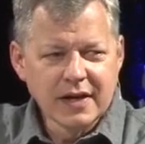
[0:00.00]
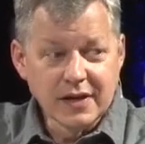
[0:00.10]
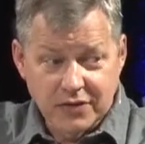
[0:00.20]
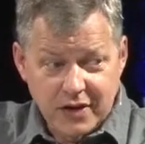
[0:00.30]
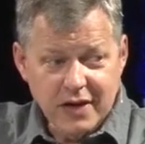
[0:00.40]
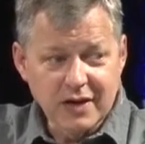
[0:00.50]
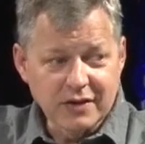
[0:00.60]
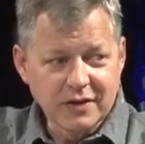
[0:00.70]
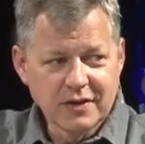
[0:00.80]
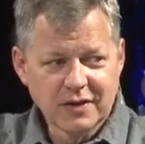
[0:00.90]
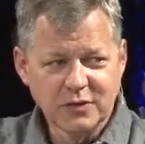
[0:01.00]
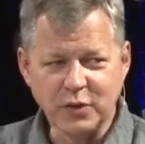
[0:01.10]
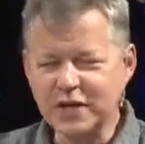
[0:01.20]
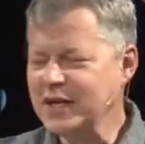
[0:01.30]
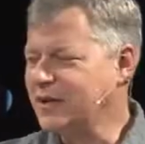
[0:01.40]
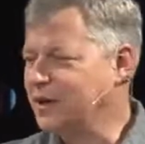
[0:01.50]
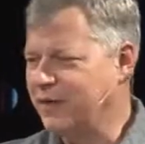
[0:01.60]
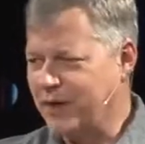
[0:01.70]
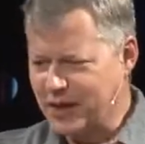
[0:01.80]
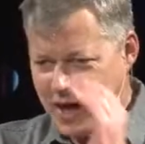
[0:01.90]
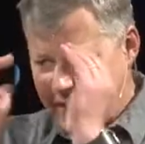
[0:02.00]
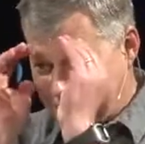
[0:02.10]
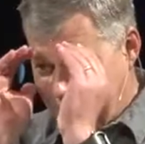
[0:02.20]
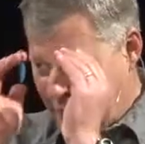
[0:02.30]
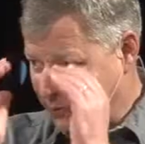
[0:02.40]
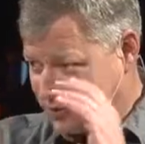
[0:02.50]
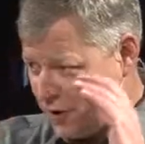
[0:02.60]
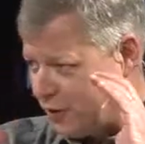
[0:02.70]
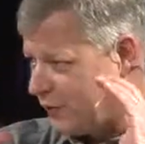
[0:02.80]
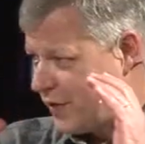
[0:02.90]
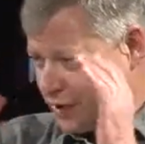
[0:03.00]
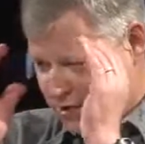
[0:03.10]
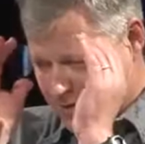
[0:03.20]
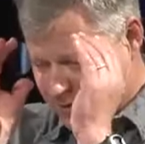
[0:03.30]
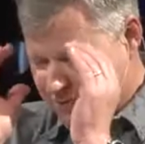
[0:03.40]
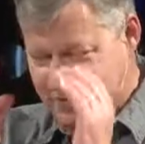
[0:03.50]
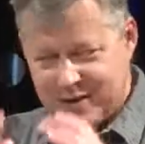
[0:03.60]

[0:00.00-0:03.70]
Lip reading: And then we need to live our lives not with tunnel vision,